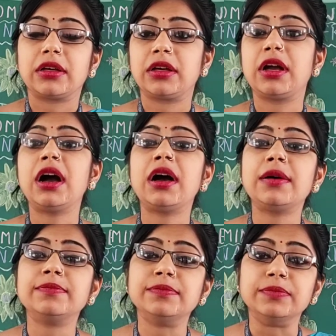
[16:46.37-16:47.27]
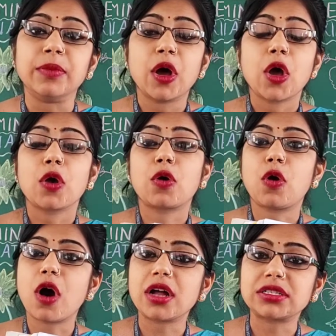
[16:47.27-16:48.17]
gum,
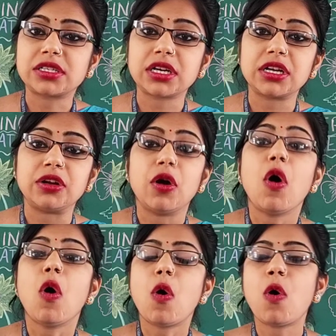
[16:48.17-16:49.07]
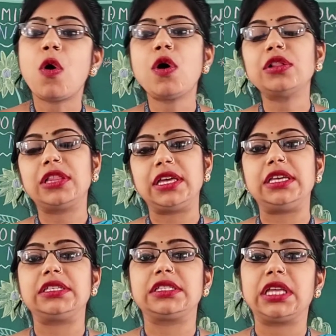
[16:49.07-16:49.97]
cotton, all
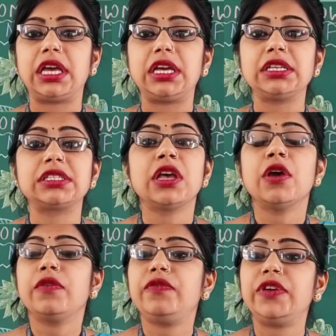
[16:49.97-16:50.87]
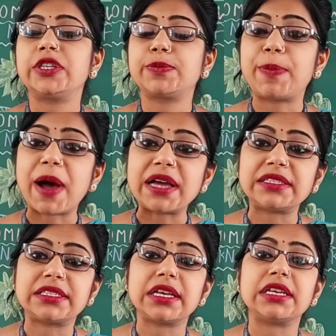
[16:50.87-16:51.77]
these things,
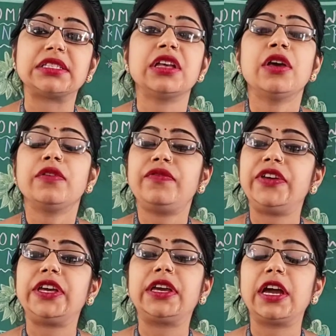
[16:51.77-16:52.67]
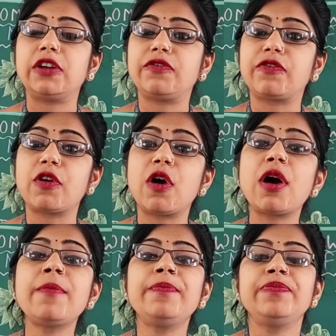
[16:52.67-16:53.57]
spices we get
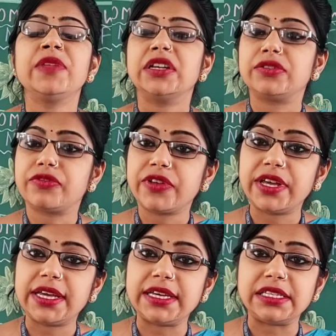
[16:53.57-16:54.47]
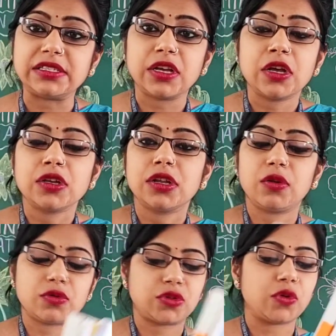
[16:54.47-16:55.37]
from trees.
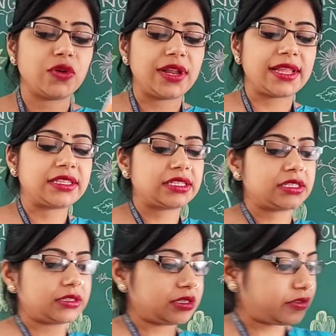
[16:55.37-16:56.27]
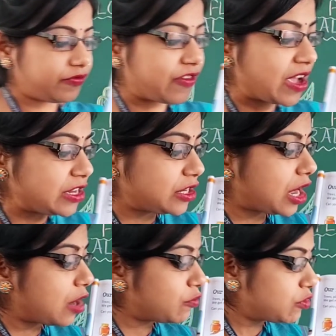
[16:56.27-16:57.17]
So let's find
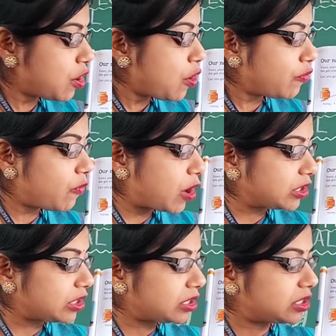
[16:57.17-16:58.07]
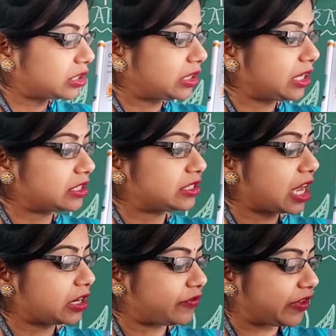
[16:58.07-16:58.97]
out what are the things
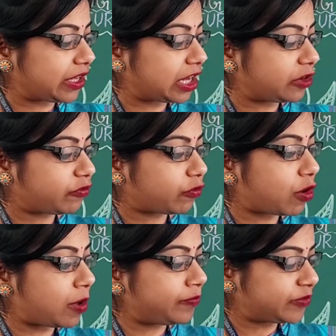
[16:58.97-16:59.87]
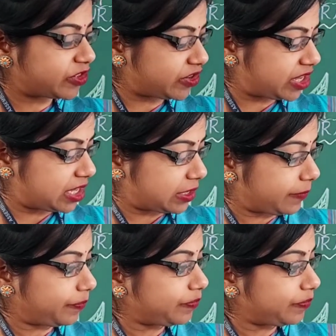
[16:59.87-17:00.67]
that we get from tree.